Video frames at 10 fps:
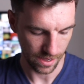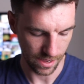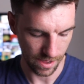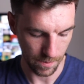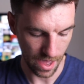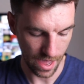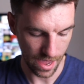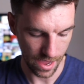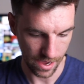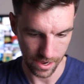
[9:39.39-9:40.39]
Um,
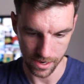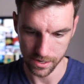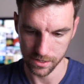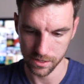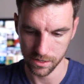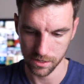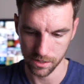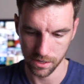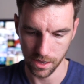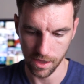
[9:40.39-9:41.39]
and
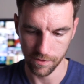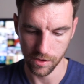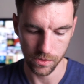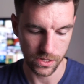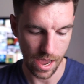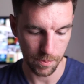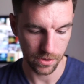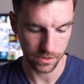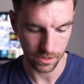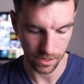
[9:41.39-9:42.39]
if you tap
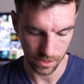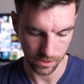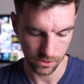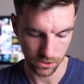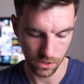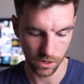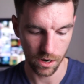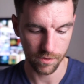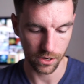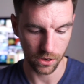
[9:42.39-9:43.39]
on the tone
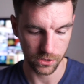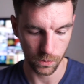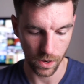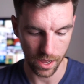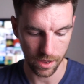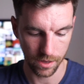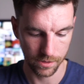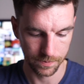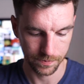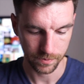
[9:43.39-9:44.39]
curve, it goes away.
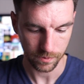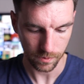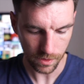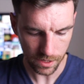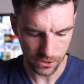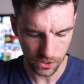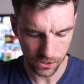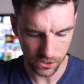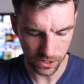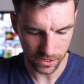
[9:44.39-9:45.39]
So
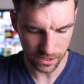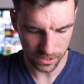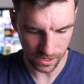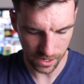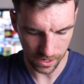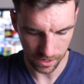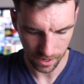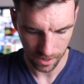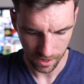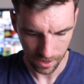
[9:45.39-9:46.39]
as you can
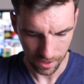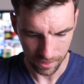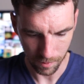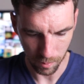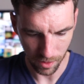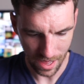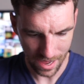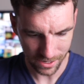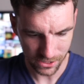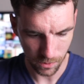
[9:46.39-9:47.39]
see, the
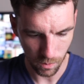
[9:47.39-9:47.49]
blacks